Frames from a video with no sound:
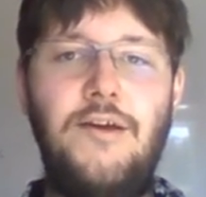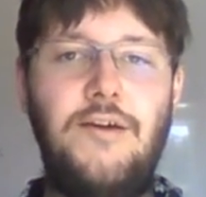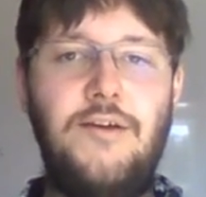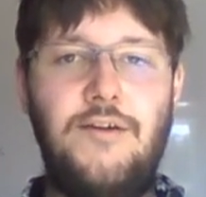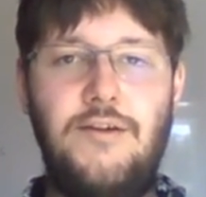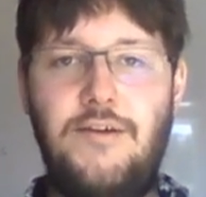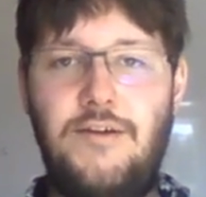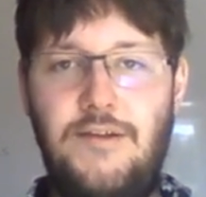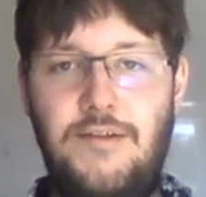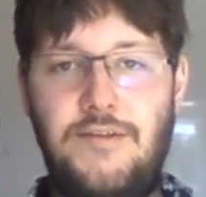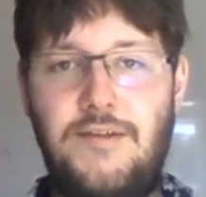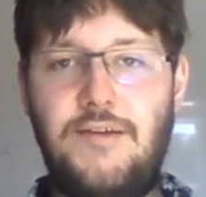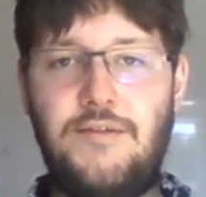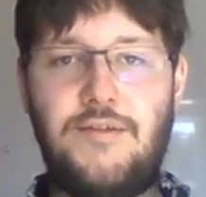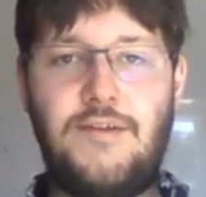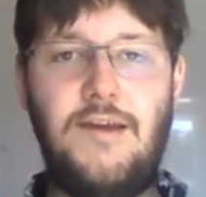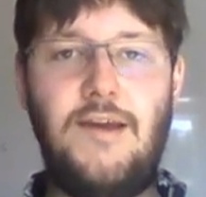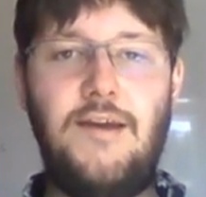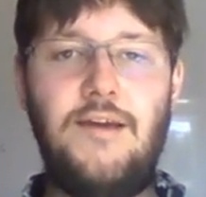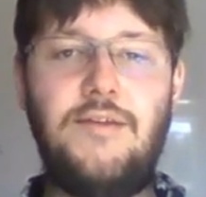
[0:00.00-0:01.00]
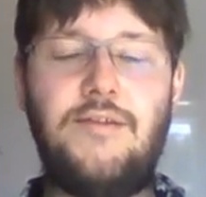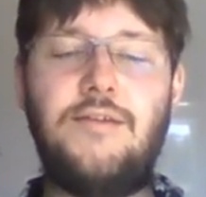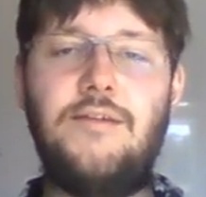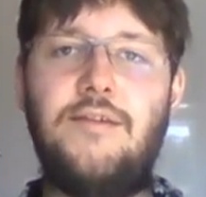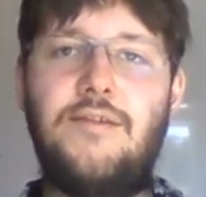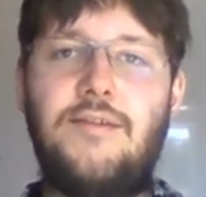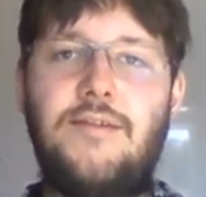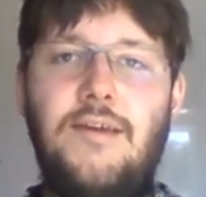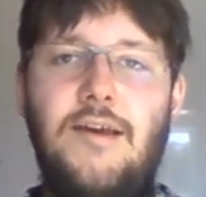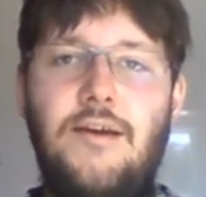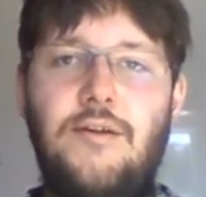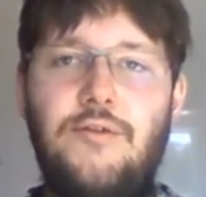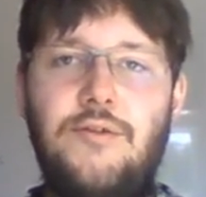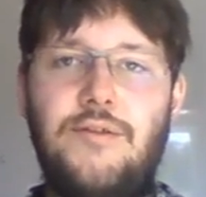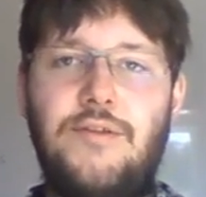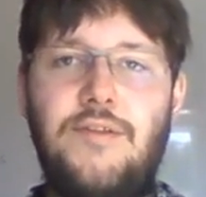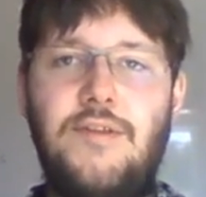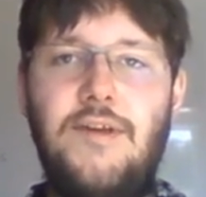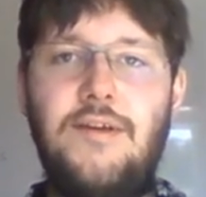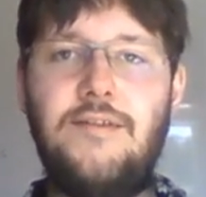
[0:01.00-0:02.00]
In this case, it's
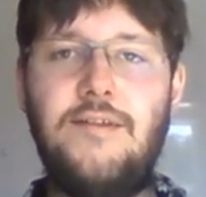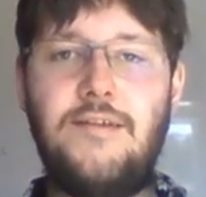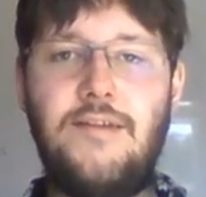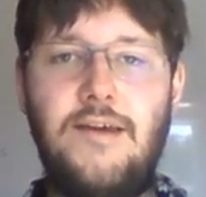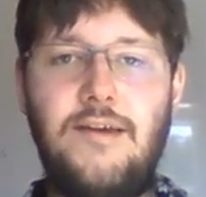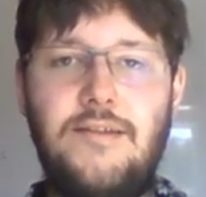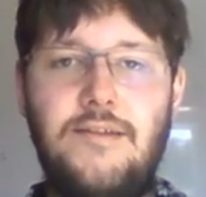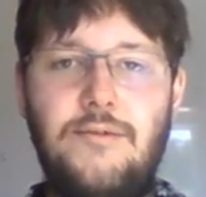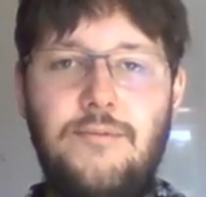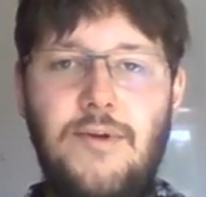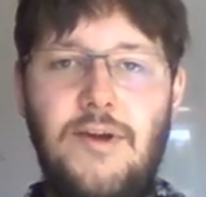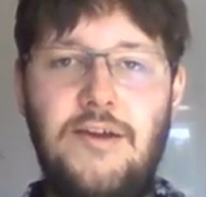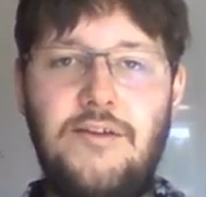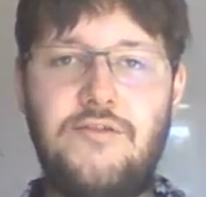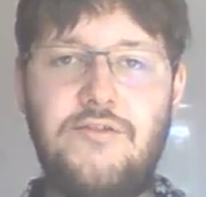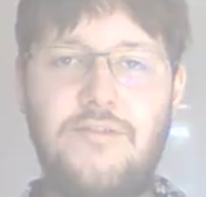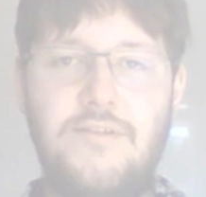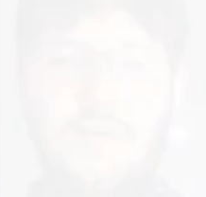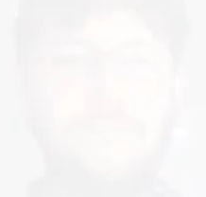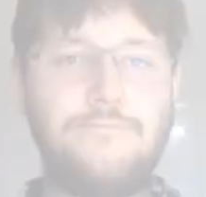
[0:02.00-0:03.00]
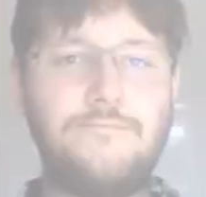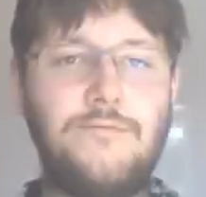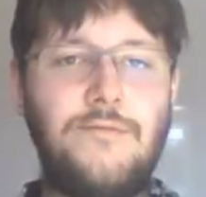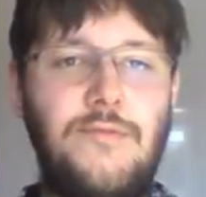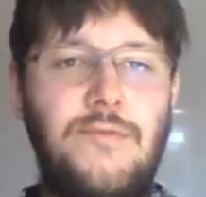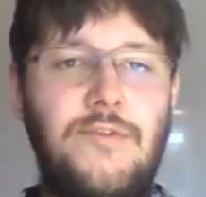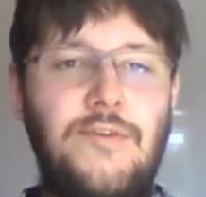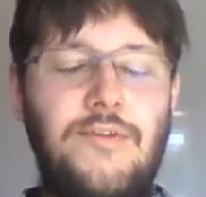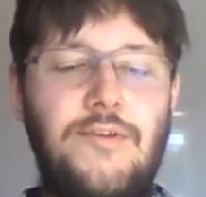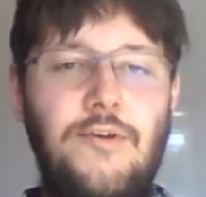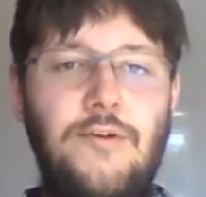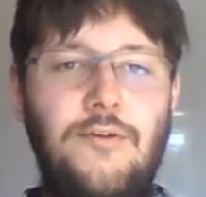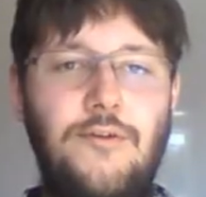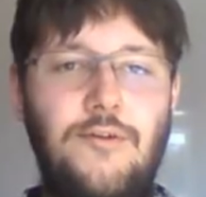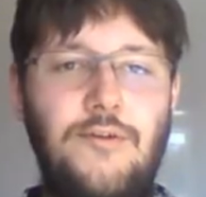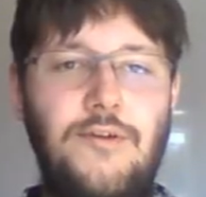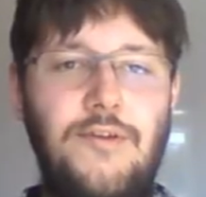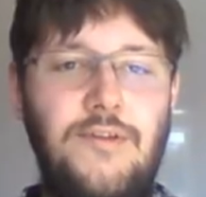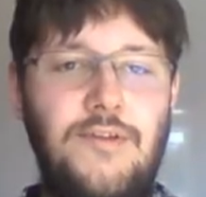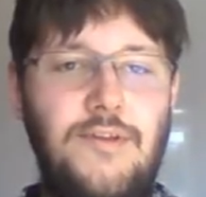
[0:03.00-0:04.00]
Ares Telnet activation.
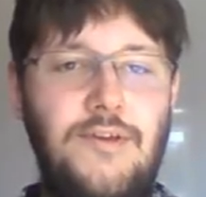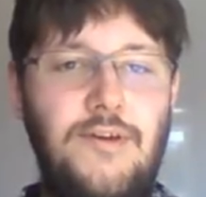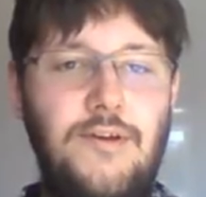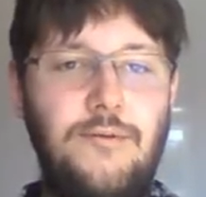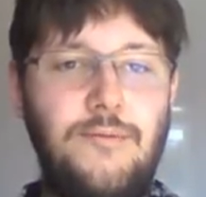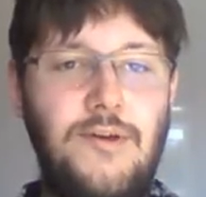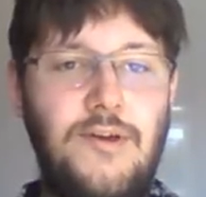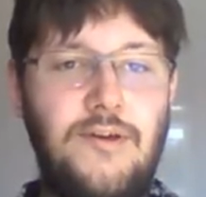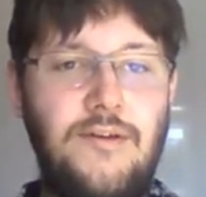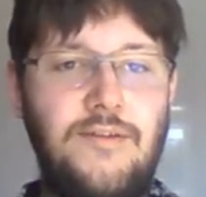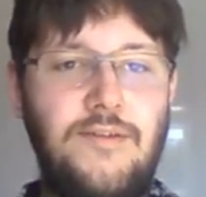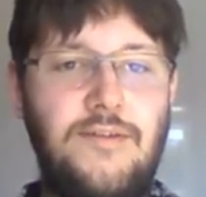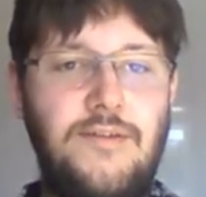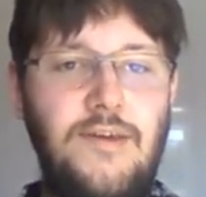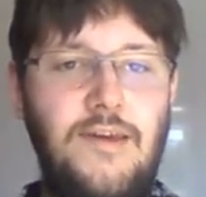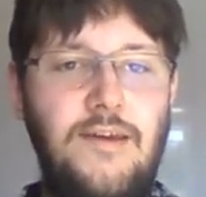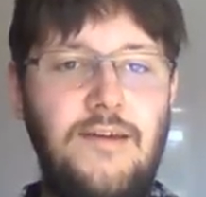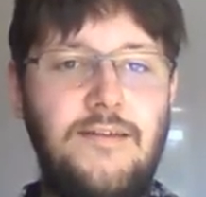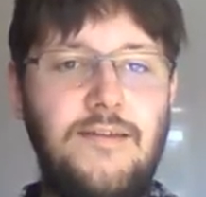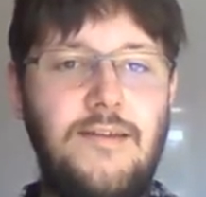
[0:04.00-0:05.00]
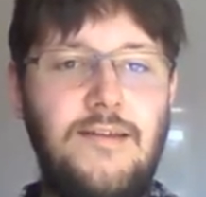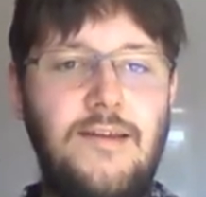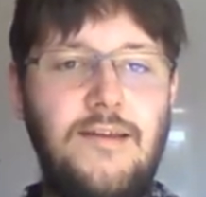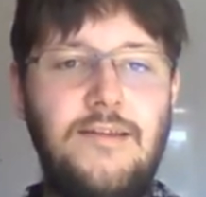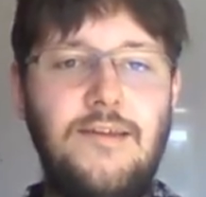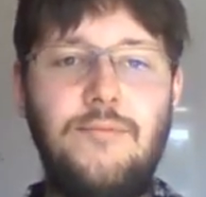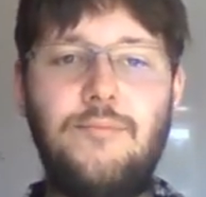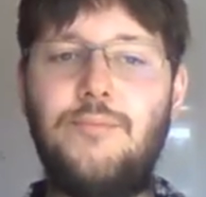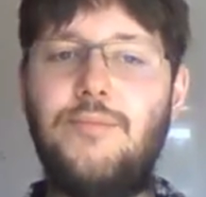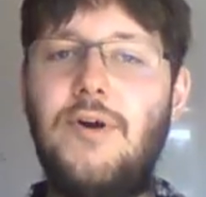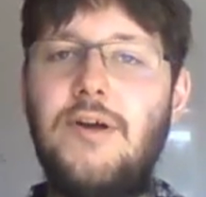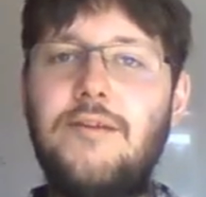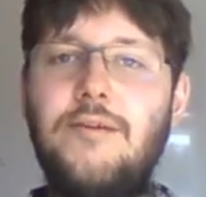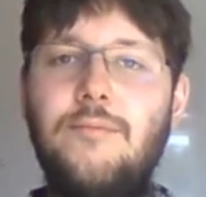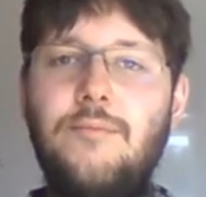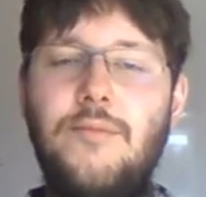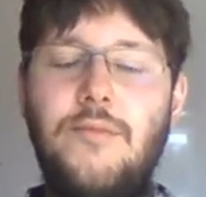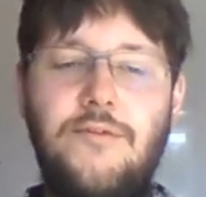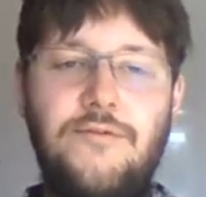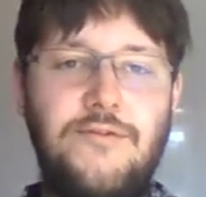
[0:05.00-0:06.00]
So here we can see that at the
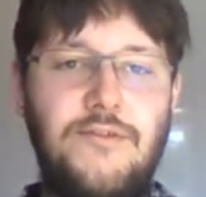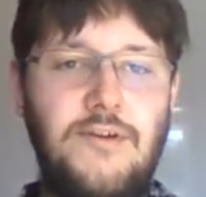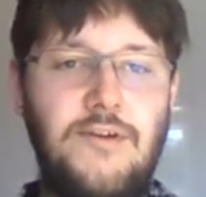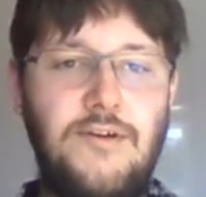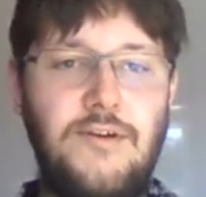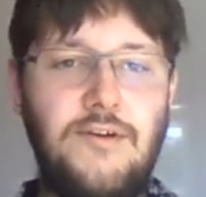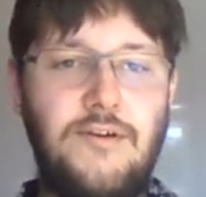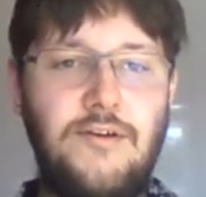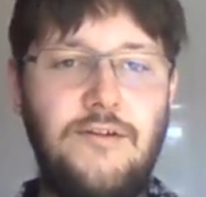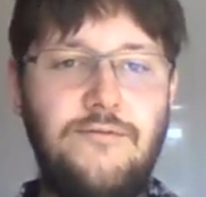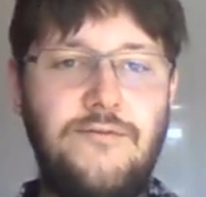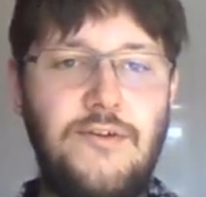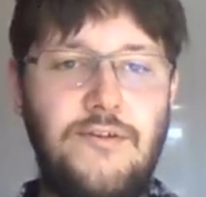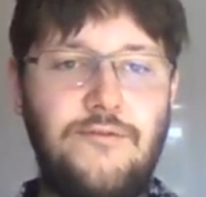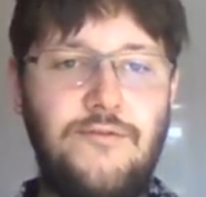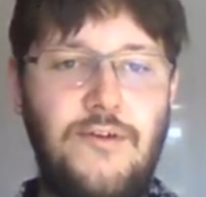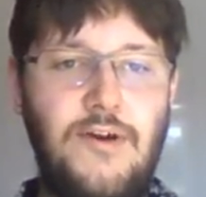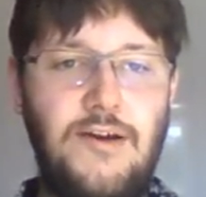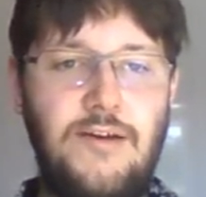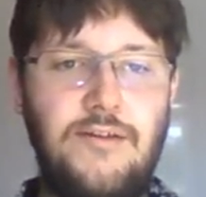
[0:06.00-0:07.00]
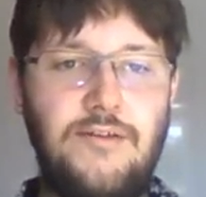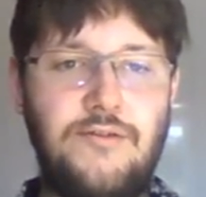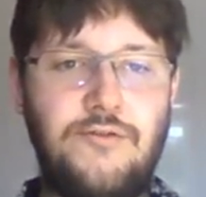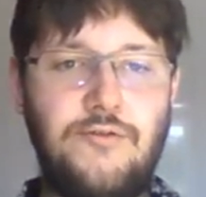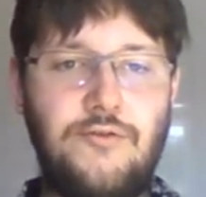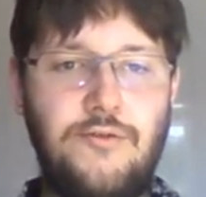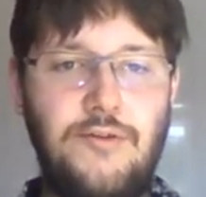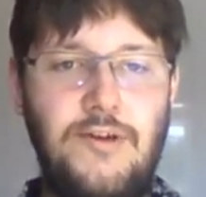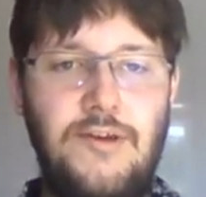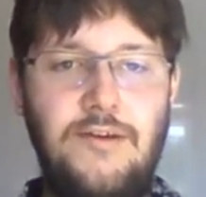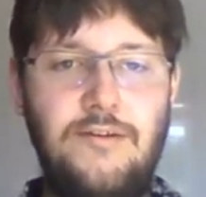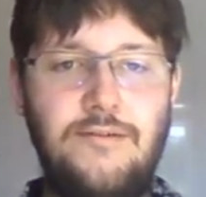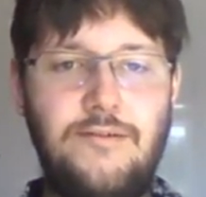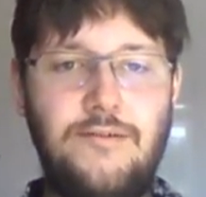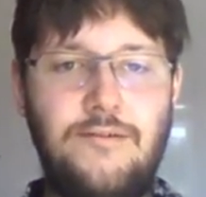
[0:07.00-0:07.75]
bottom of the config file tree,